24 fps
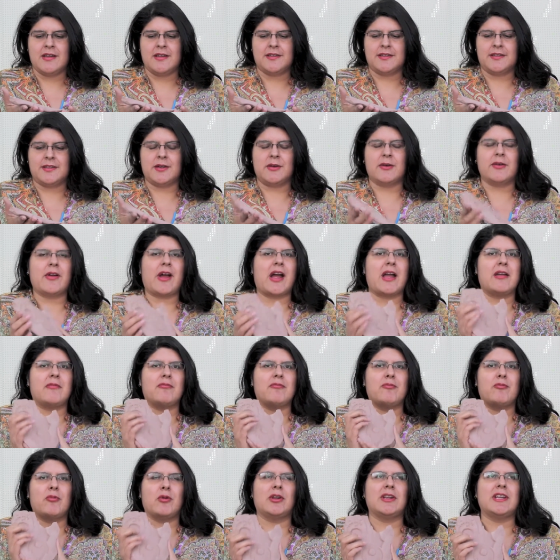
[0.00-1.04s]
so
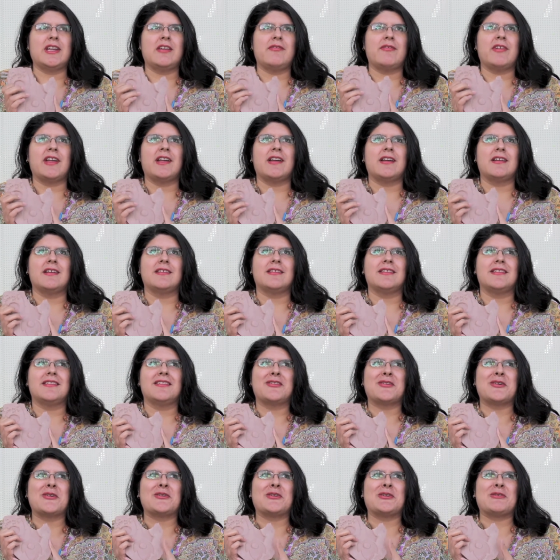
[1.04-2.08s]
I will leave a
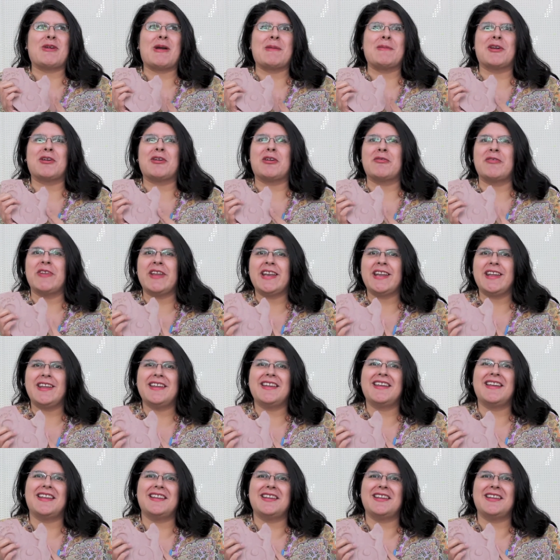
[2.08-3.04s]
sort of ceramic graffiti.